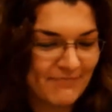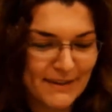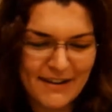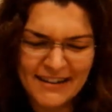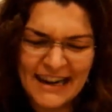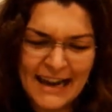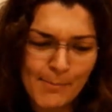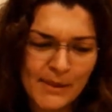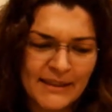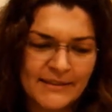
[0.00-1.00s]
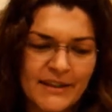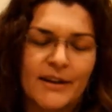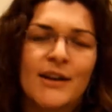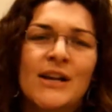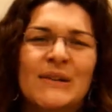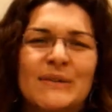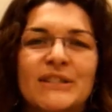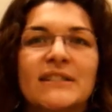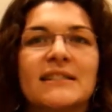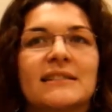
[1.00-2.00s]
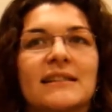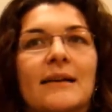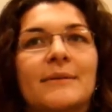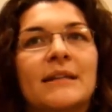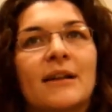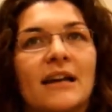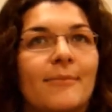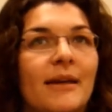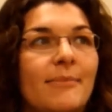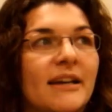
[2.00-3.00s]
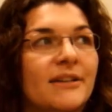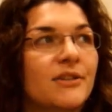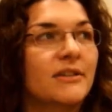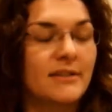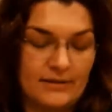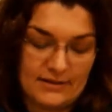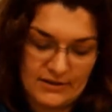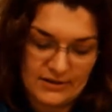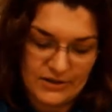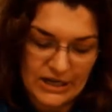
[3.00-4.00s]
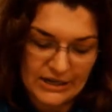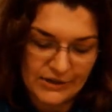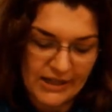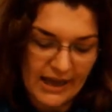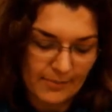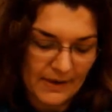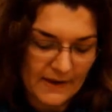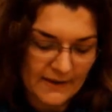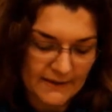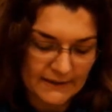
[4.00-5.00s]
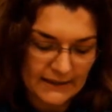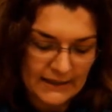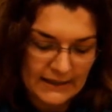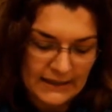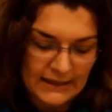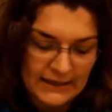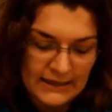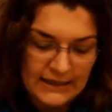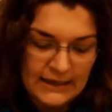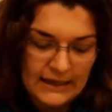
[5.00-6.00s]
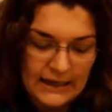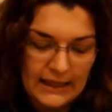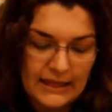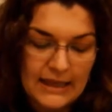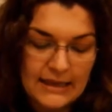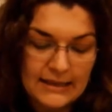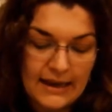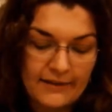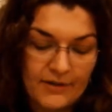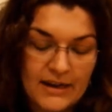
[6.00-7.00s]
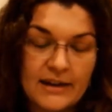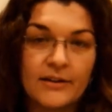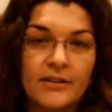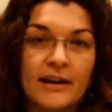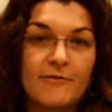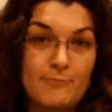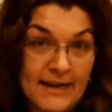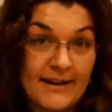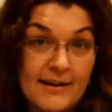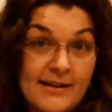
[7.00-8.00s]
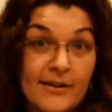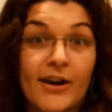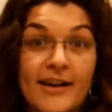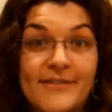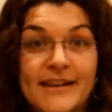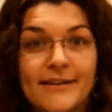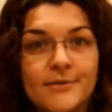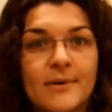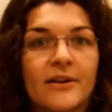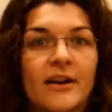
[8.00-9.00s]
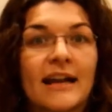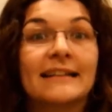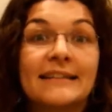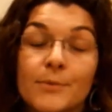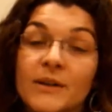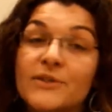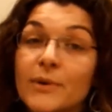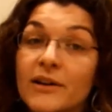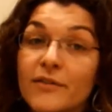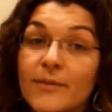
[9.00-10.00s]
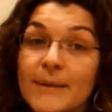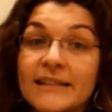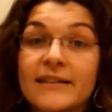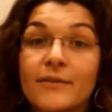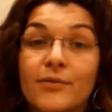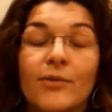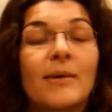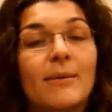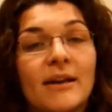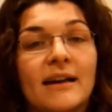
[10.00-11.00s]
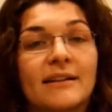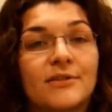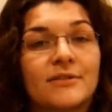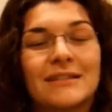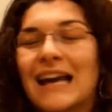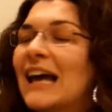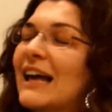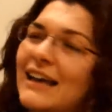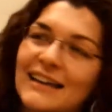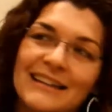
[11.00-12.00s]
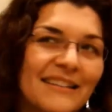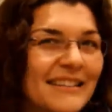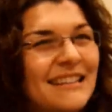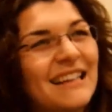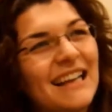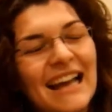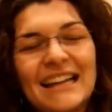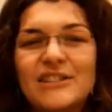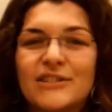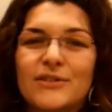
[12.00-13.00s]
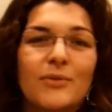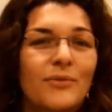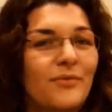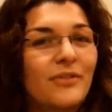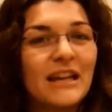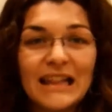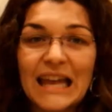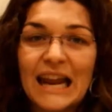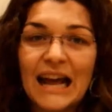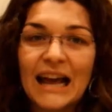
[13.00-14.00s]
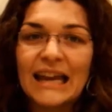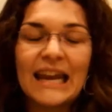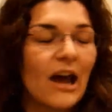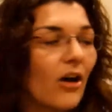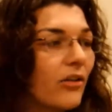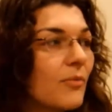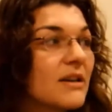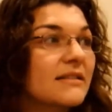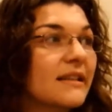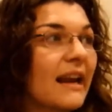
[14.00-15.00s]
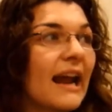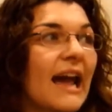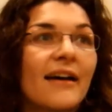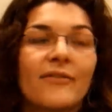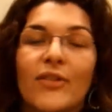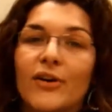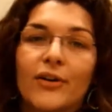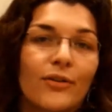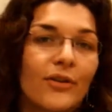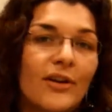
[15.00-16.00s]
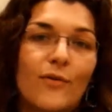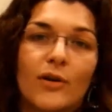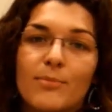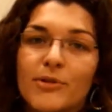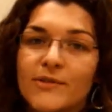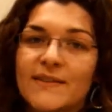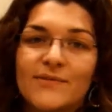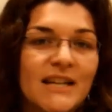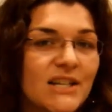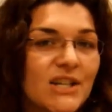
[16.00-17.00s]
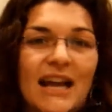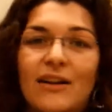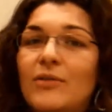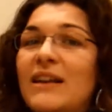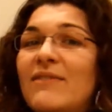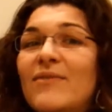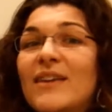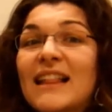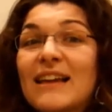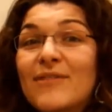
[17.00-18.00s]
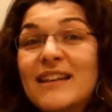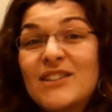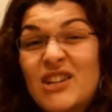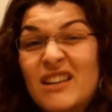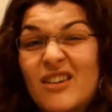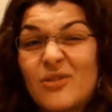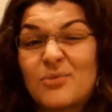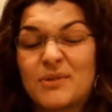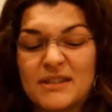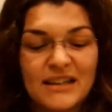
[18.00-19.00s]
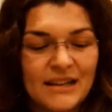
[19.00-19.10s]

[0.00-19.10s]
It's not gonna happen this year, which is, I mean, maybe I should change that because I think every year that I've been a knitter, I've knit a sweater, at least 1 sweater for myself. So maybe I just don't feel it. And all the ones that I have that are 30, 40% finished, I don't even feel like finishing those.